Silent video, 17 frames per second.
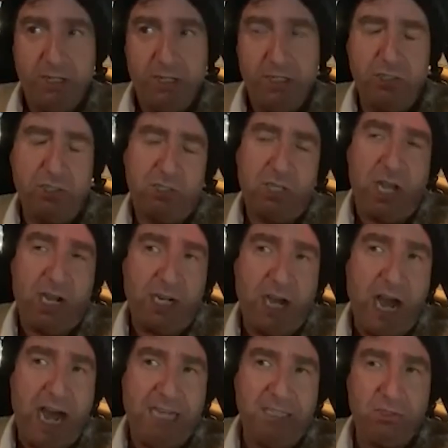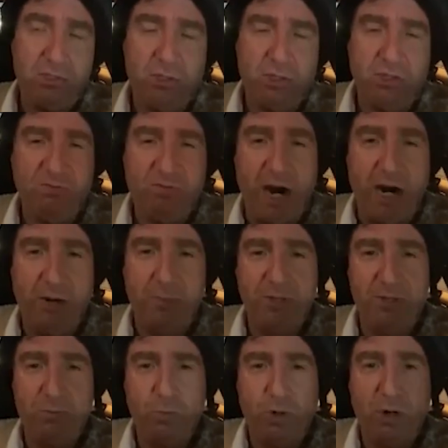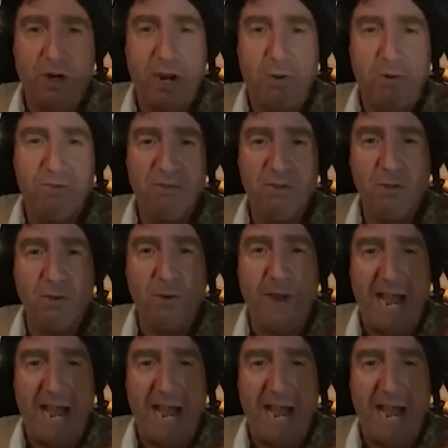it's just like a hostile environment where however you